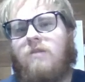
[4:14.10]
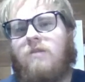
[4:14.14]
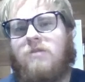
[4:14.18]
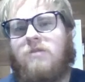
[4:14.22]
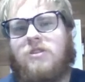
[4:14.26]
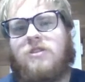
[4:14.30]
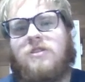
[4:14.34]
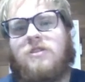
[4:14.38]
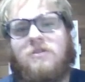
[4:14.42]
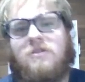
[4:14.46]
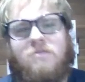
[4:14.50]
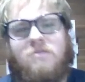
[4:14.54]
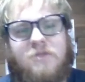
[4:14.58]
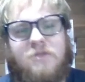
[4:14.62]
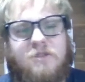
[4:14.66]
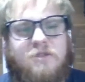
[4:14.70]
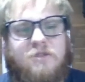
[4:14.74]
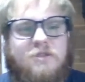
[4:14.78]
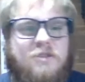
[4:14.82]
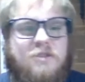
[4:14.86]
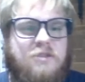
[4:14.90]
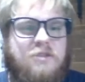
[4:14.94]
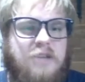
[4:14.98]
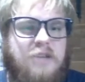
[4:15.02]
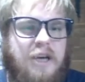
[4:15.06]
experience
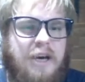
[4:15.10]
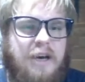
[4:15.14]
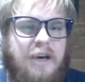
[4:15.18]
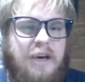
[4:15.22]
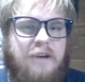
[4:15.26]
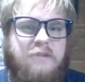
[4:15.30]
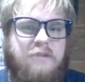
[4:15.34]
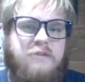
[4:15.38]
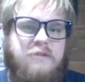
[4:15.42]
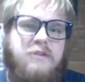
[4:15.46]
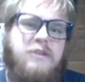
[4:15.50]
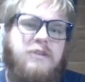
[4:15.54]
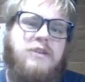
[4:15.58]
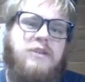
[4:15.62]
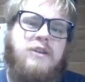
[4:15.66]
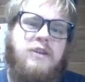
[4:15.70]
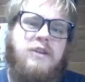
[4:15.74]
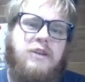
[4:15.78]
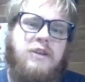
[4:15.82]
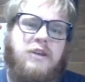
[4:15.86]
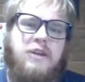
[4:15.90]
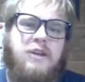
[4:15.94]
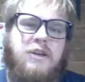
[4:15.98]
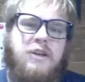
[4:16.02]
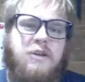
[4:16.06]
you have
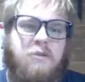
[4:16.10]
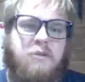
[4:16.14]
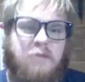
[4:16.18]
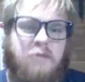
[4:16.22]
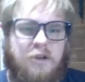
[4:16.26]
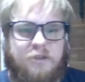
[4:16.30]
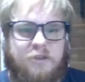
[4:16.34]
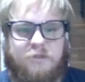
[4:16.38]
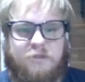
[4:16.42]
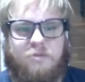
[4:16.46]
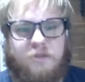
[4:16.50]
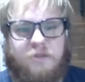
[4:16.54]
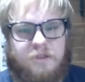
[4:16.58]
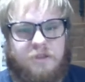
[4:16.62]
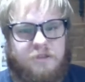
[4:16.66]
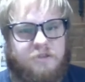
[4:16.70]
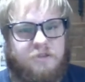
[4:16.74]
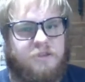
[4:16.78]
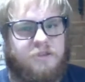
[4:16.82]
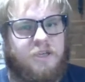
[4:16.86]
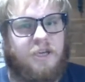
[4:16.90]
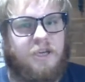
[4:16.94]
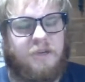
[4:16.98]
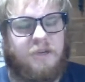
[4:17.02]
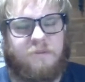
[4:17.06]
while you're playing your
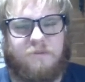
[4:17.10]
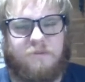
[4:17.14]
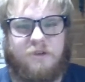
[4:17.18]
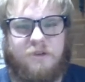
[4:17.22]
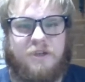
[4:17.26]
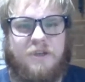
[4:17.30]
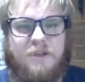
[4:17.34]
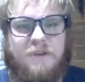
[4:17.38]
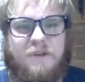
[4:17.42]
game, right?